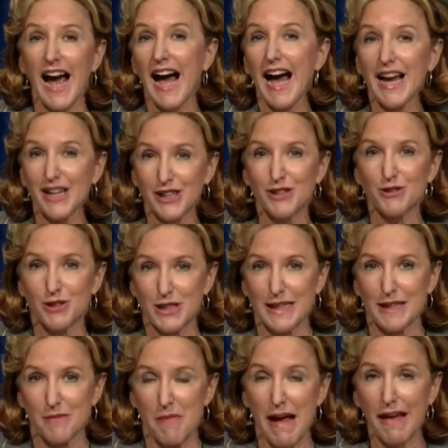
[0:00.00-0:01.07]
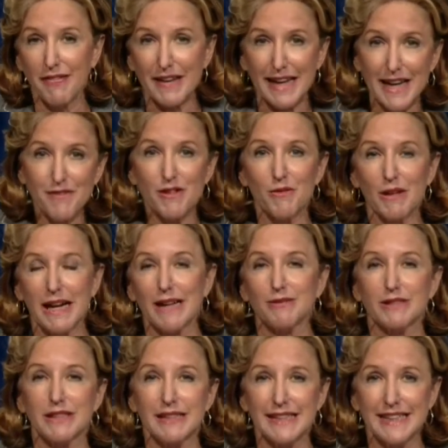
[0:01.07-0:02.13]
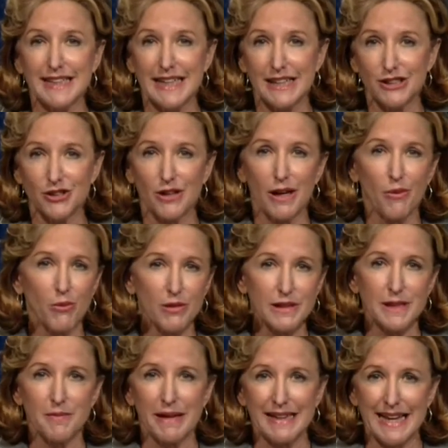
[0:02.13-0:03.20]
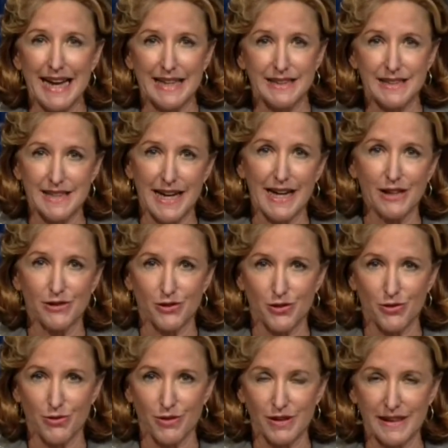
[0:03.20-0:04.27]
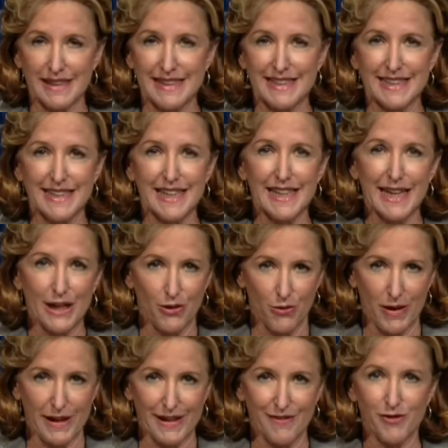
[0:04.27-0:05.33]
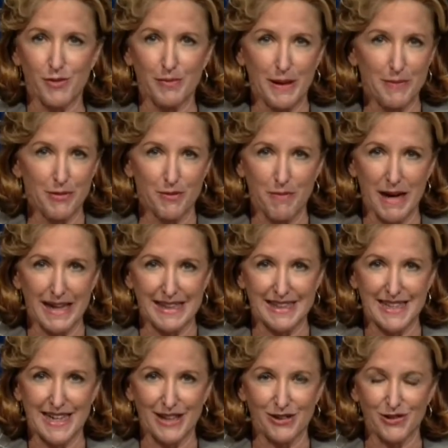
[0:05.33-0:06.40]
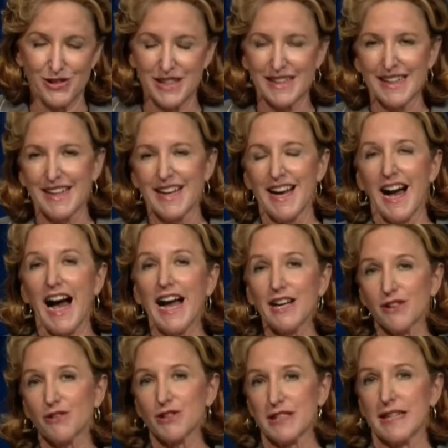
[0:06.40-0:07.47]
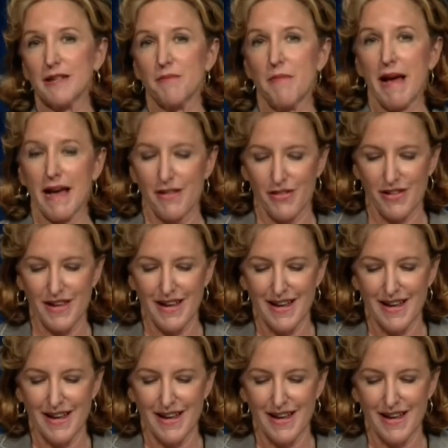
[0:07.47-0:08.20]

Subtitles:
I understand math. Even when I was a teenager, I worked at my dad's tire store and did layaway for people buying tires. I understand math.